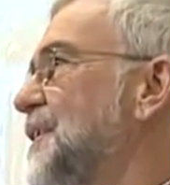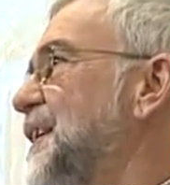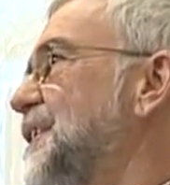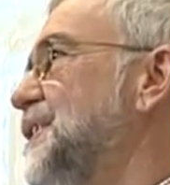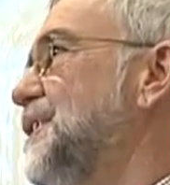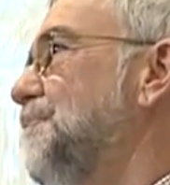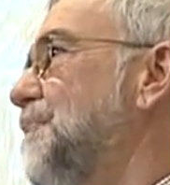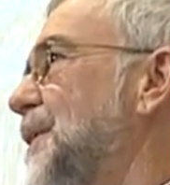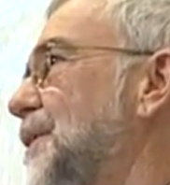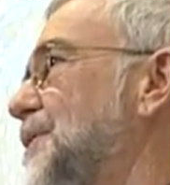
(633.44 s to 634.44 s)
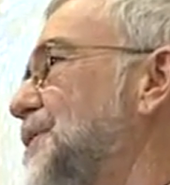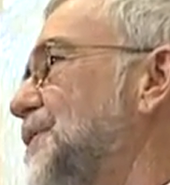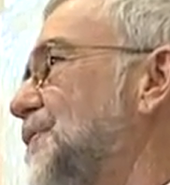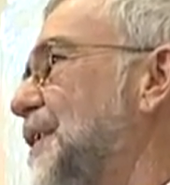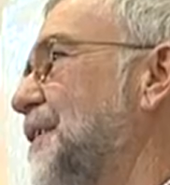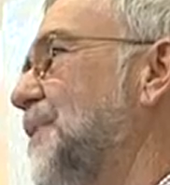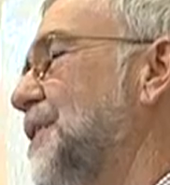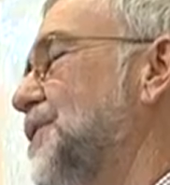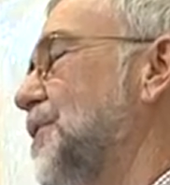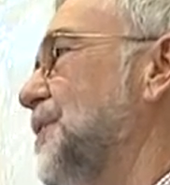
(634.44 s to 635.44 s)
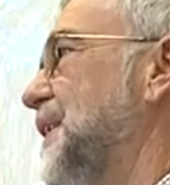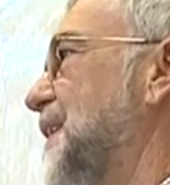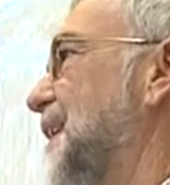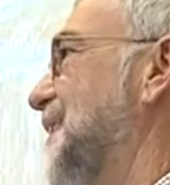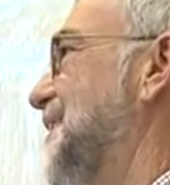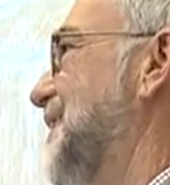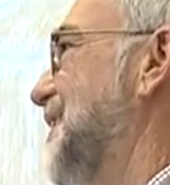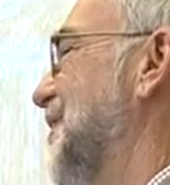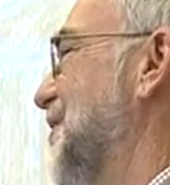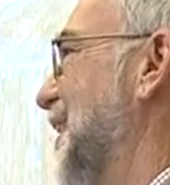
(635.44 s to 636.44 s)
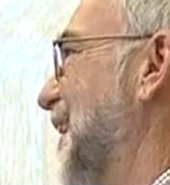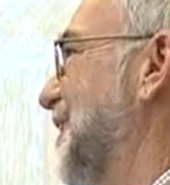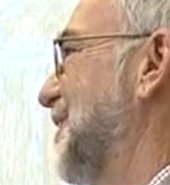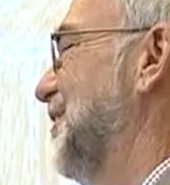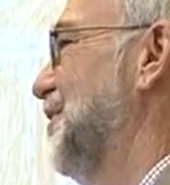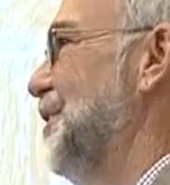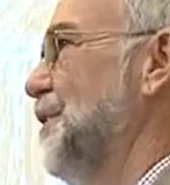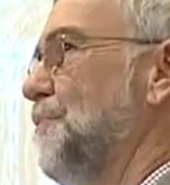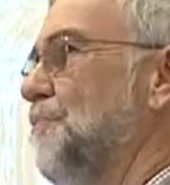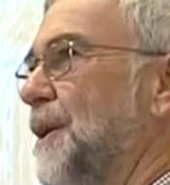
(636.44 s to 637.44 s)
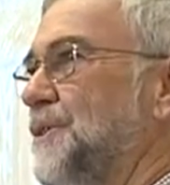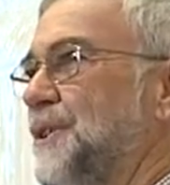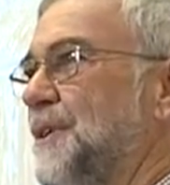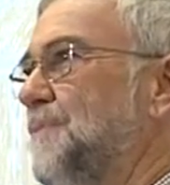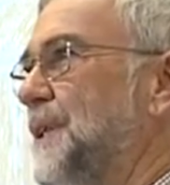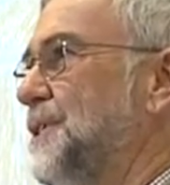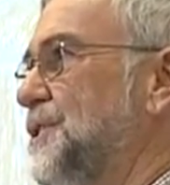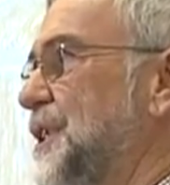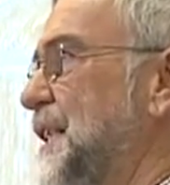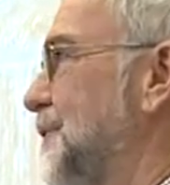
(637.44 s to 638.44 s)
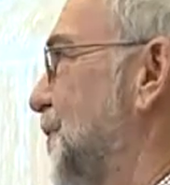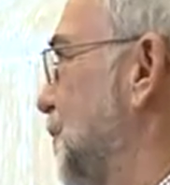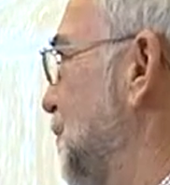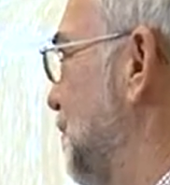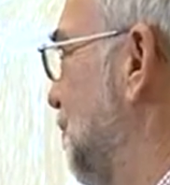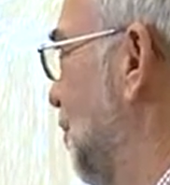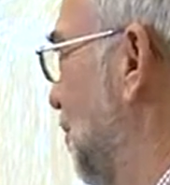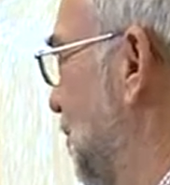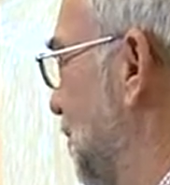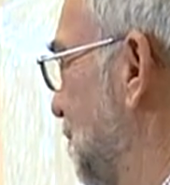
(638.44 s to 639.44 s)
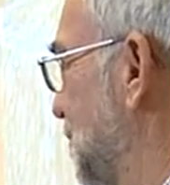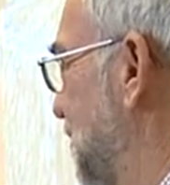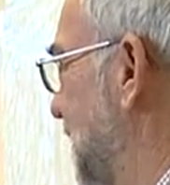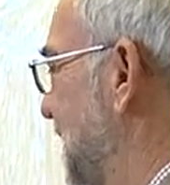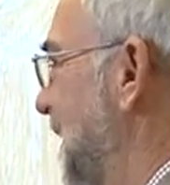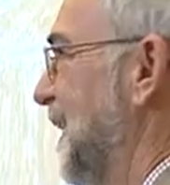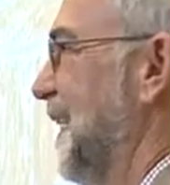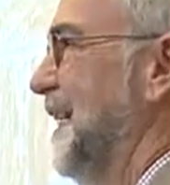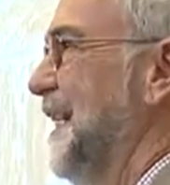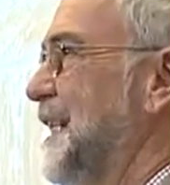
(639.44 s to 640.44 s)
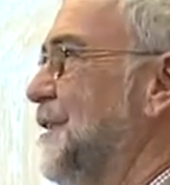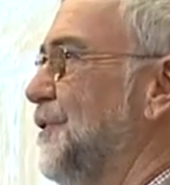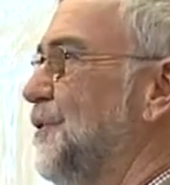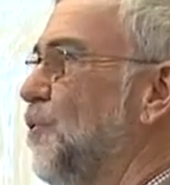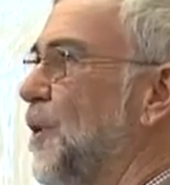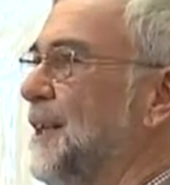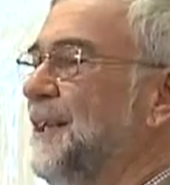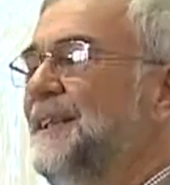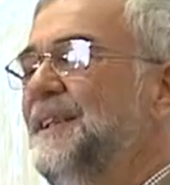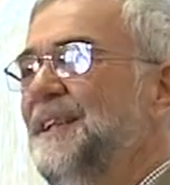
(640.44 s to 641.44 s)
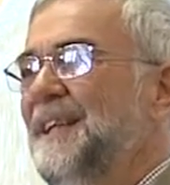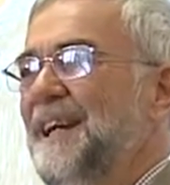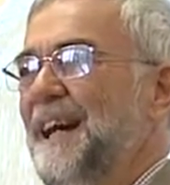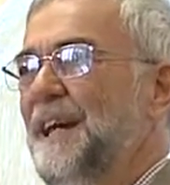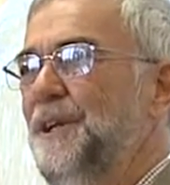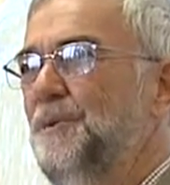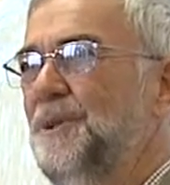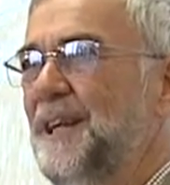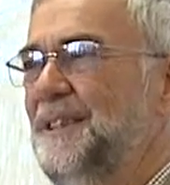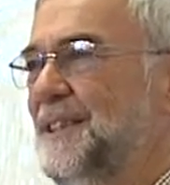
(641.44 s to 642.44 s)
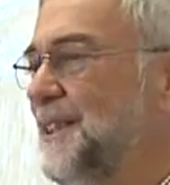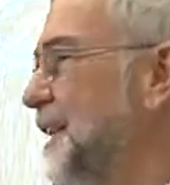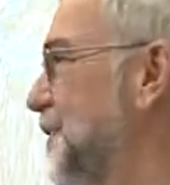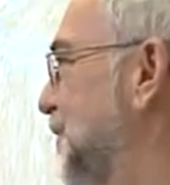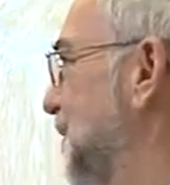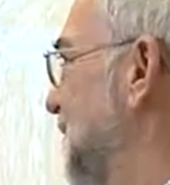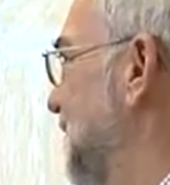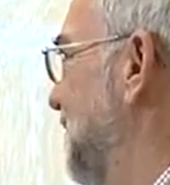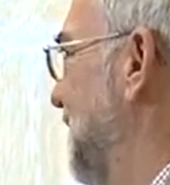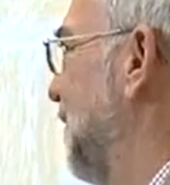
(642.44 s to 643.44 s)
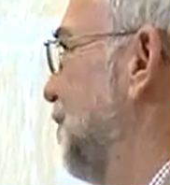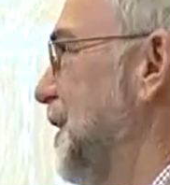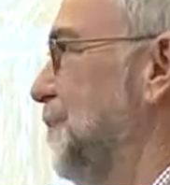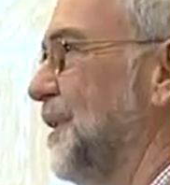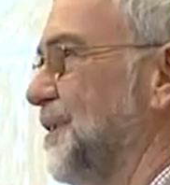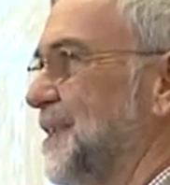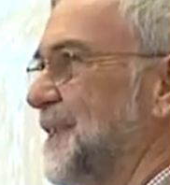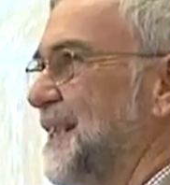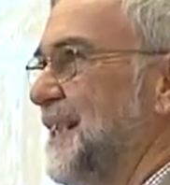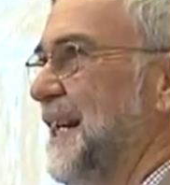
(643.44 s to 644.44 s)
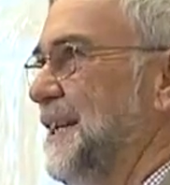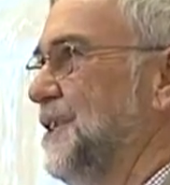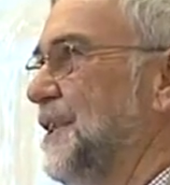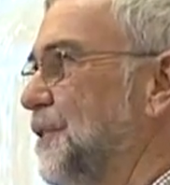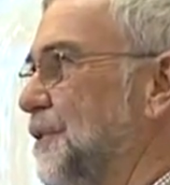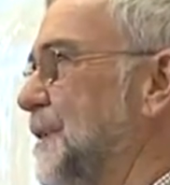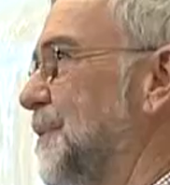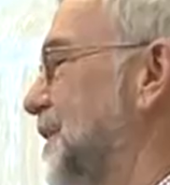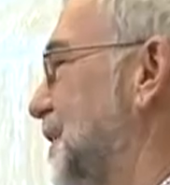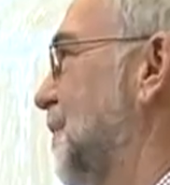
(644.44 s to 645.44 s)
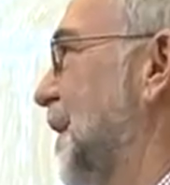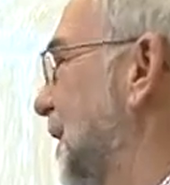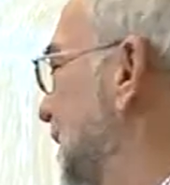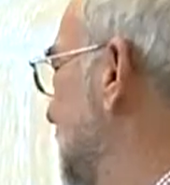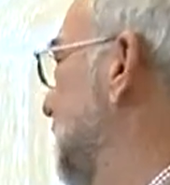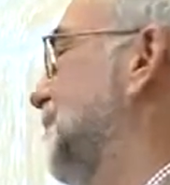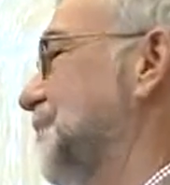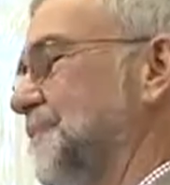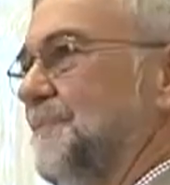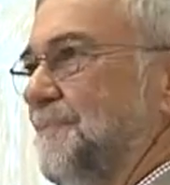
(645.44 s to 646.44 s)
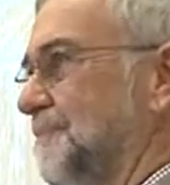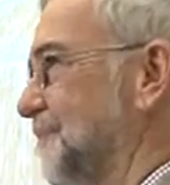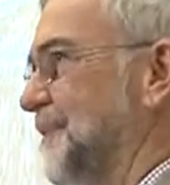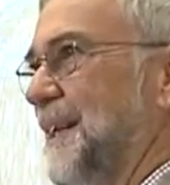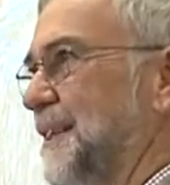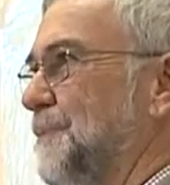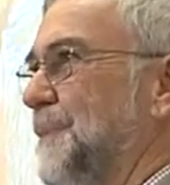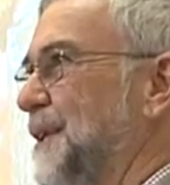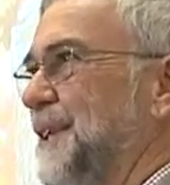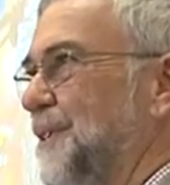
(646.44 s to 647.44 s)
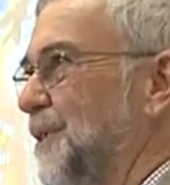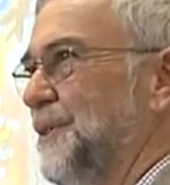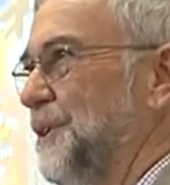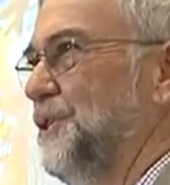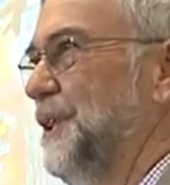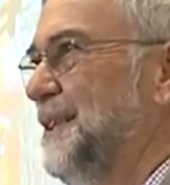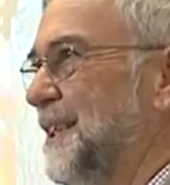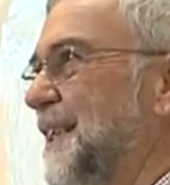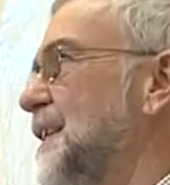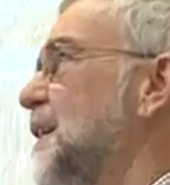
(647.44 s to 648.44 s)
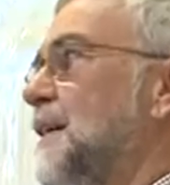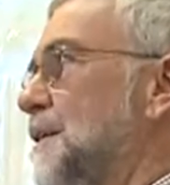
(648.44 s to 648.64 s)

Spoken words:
This builds very much on the idea that much can be achieved through small groups, even when a United Nations agreement is an agreement among, and depending on the treaty,